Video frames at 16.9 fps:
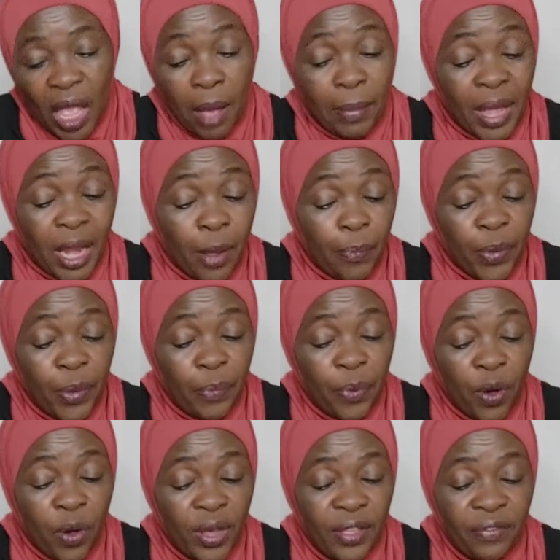Many
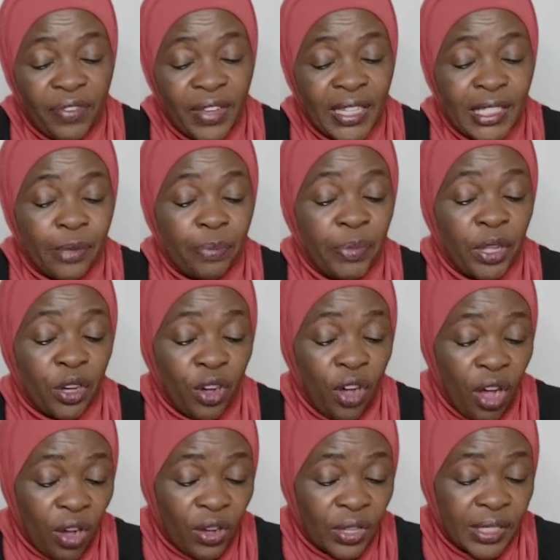people invest
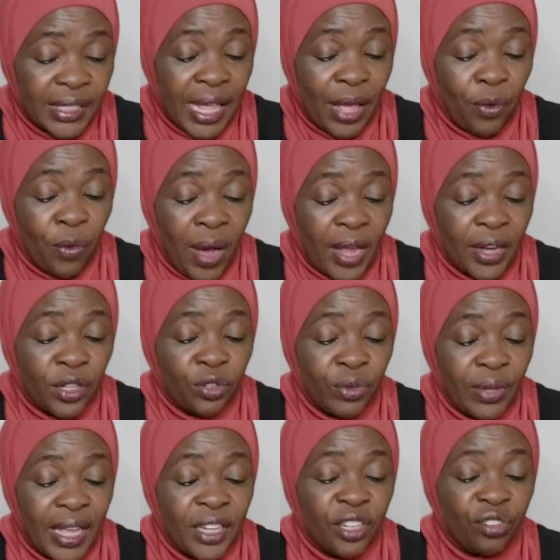because they want to
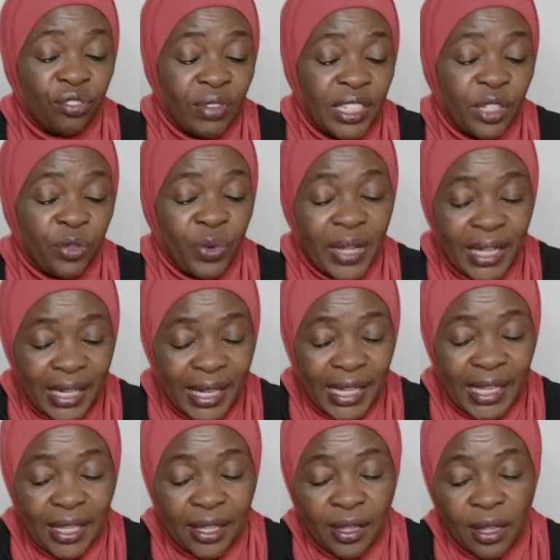get rich
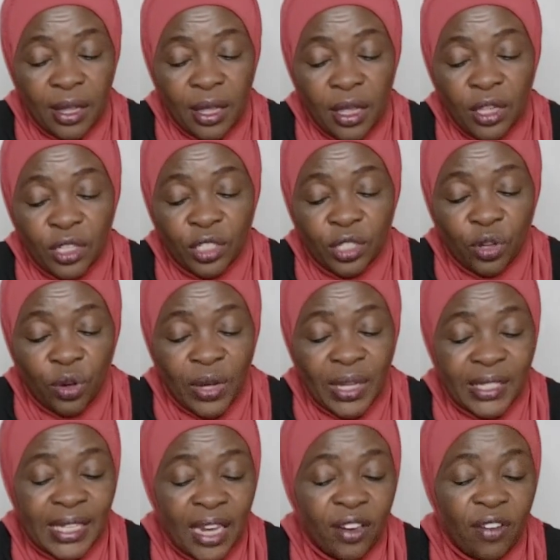quickly. So
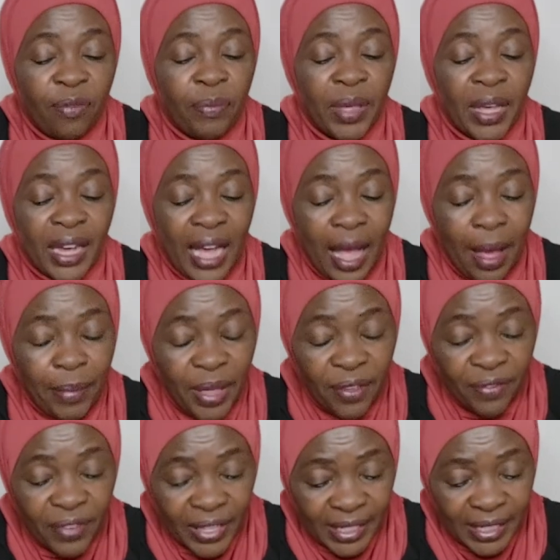instead of becoming
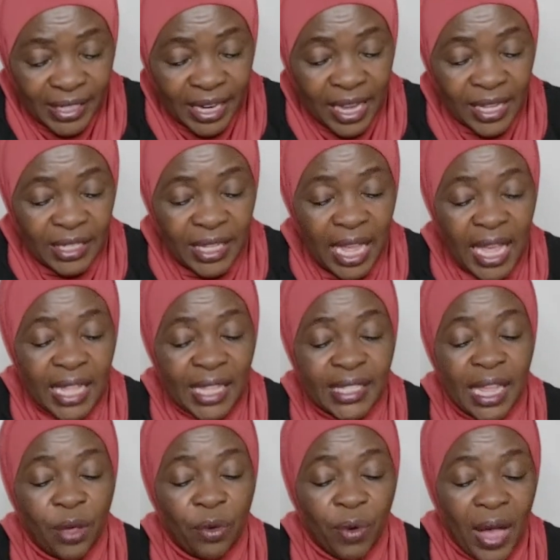investors,
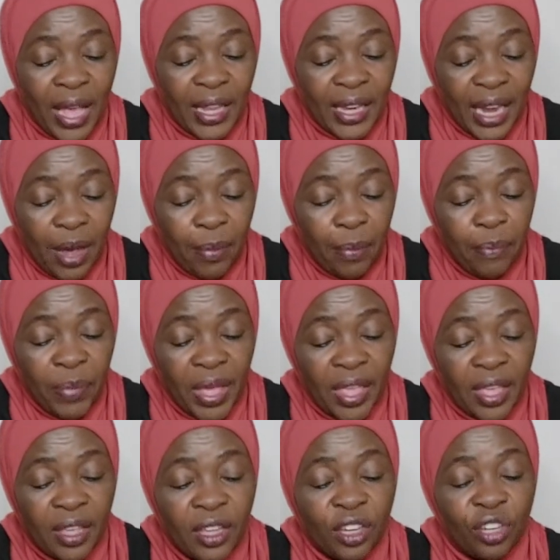they wind up
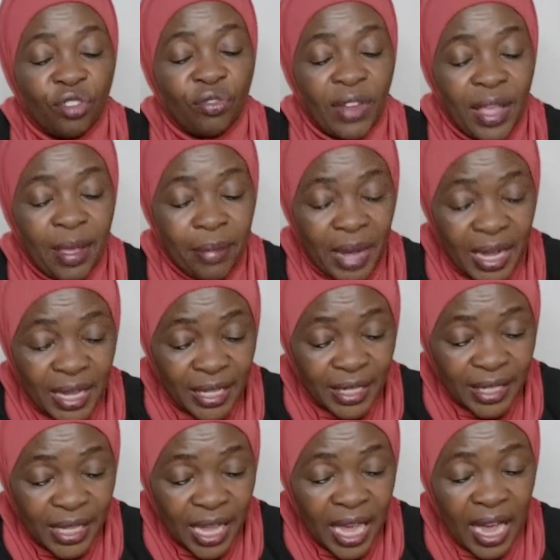being dreamers,
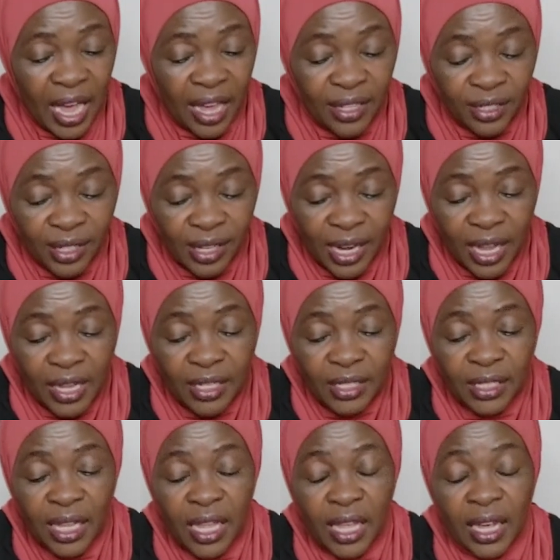hustlers,
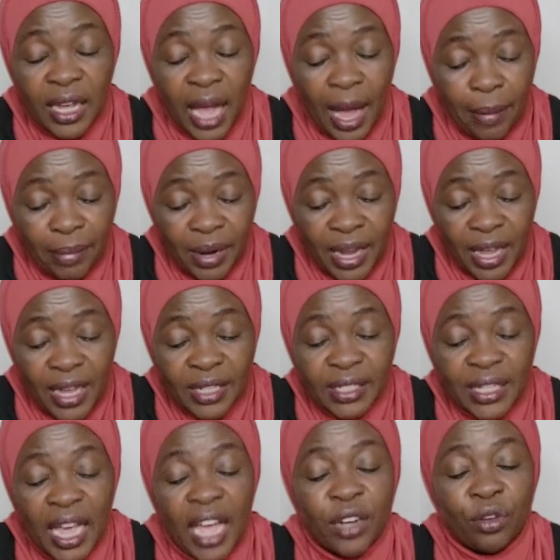gamblers,
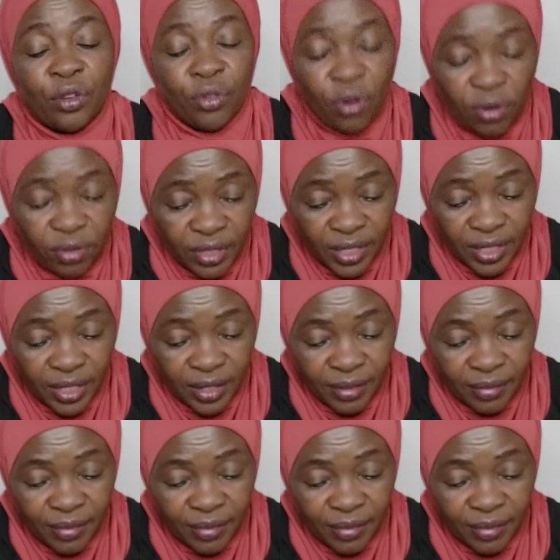and crooks.